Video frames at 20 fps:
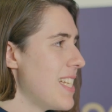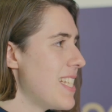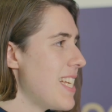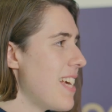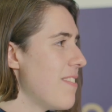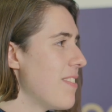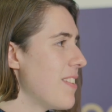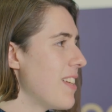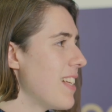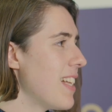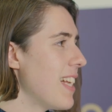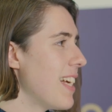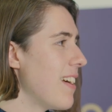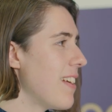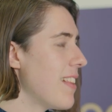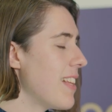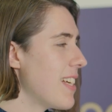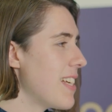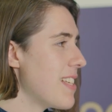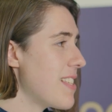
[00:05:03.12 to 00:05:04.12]
Definitely.
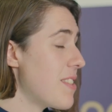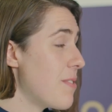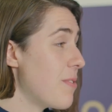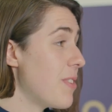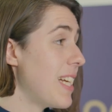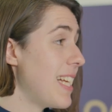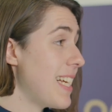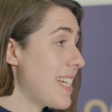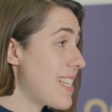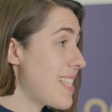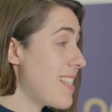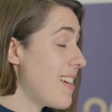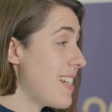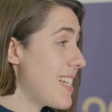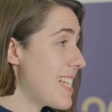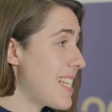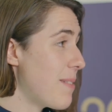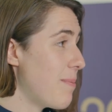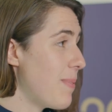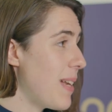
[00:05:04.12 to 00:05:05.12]
I think it's a really
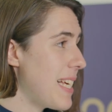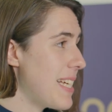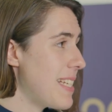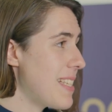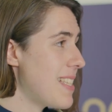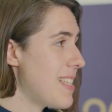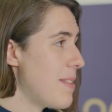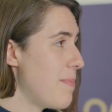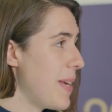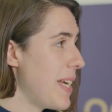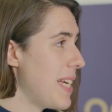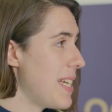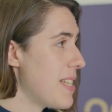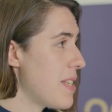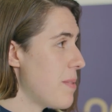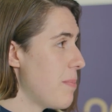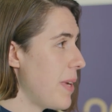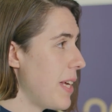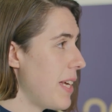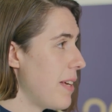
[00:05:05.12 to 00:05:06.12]
exciting place to be,
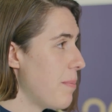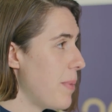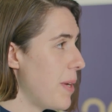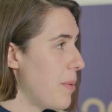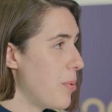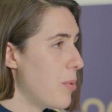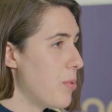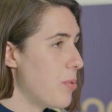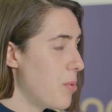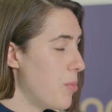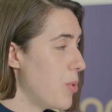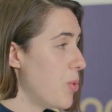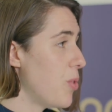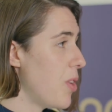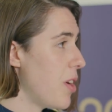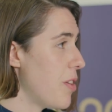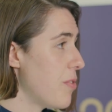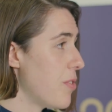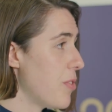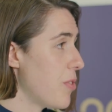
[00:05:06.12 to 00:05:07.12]
to meet people from
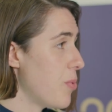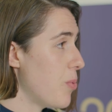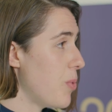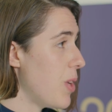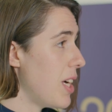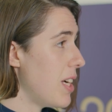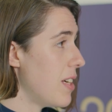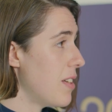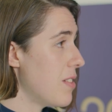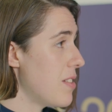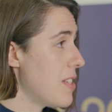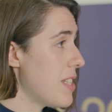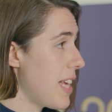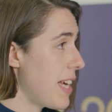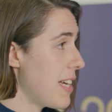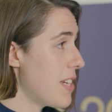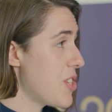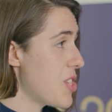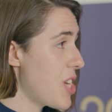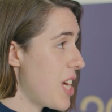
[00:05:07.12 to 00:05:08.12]
all over the world.
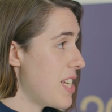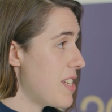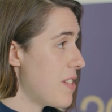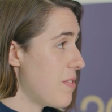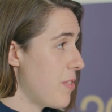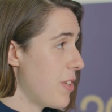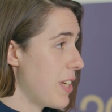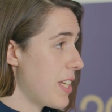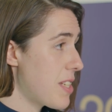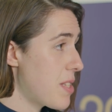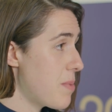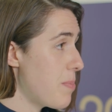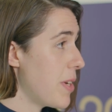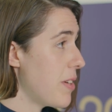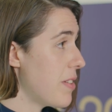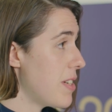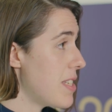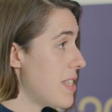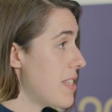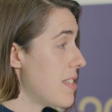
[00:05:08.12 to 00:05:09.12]
They share different
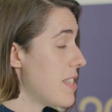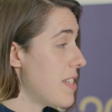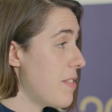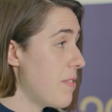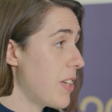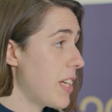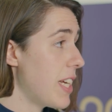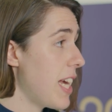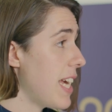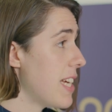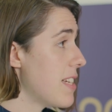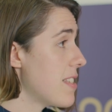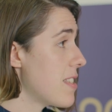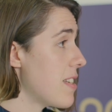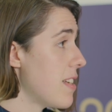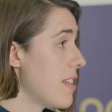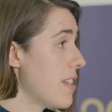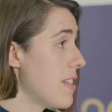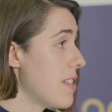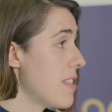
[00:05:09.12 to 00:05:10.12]
experiences, different case
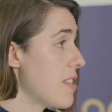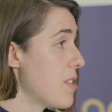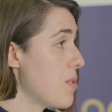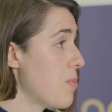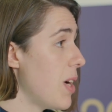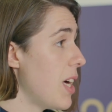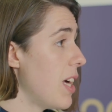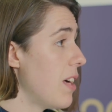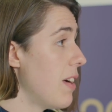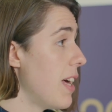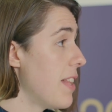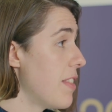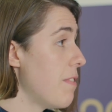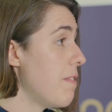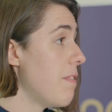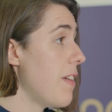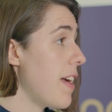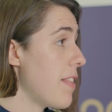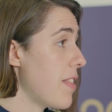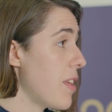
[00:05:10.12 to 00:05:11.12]
studies as well. And the
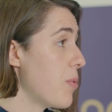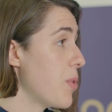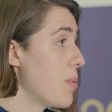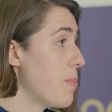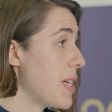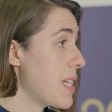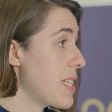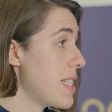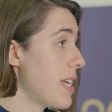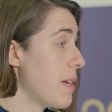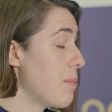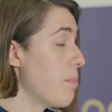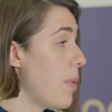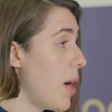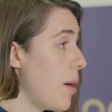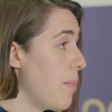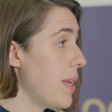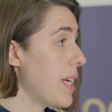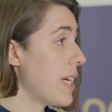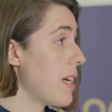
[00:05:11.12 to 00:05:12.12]
fact that we're mixing
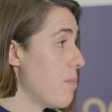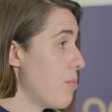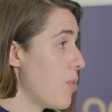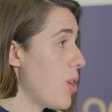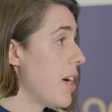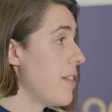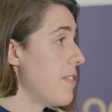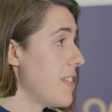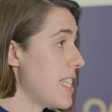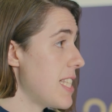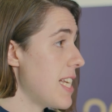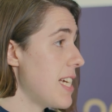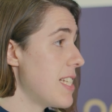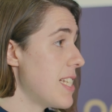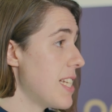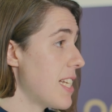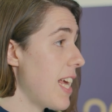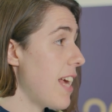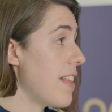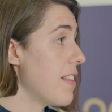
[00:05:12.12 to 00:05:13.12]
public and private
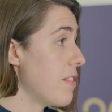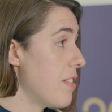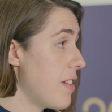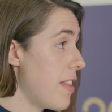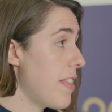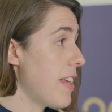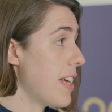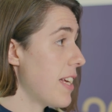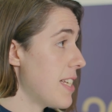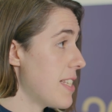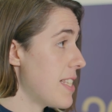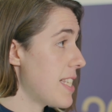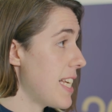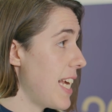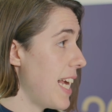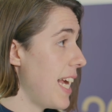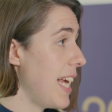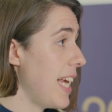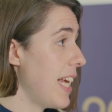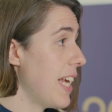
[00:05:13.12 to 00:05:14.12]
sector together, I think, is
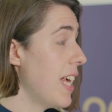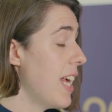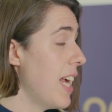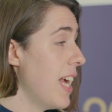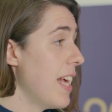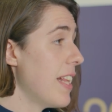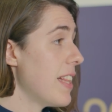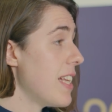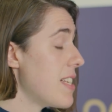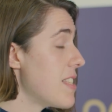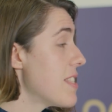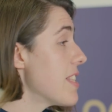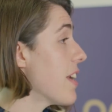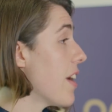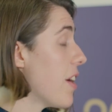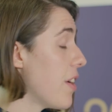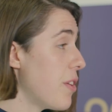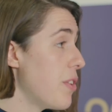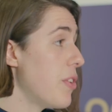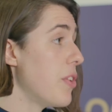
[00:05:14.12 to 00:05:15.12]
key. That's the
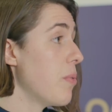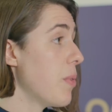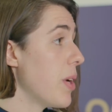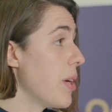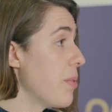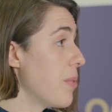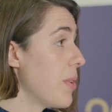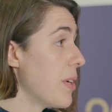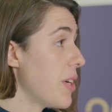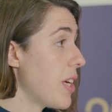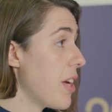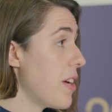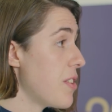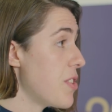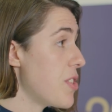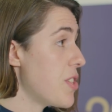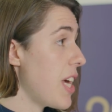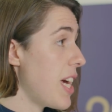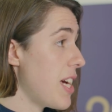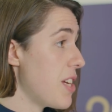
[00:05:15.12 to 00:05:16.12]
only way we're
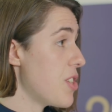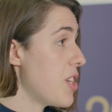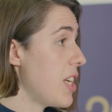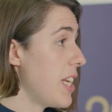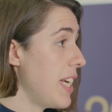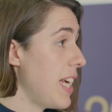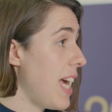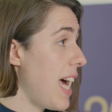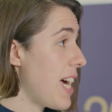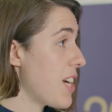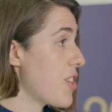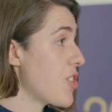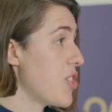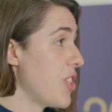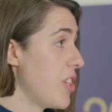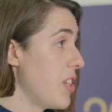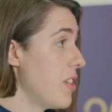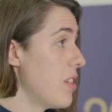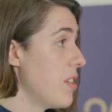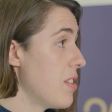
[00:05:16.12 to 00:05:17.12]
going to actually
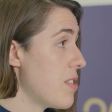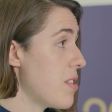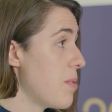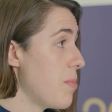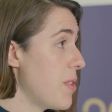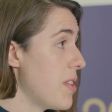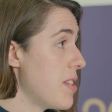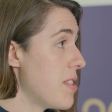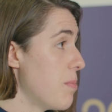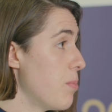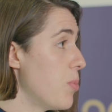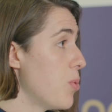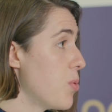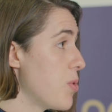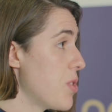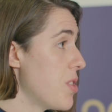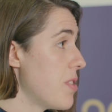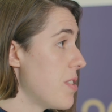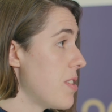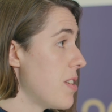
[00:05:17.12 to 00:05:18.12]
action some of this
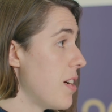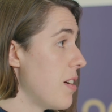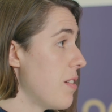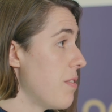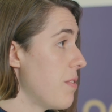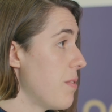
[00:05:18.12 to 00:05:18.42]
important stuff.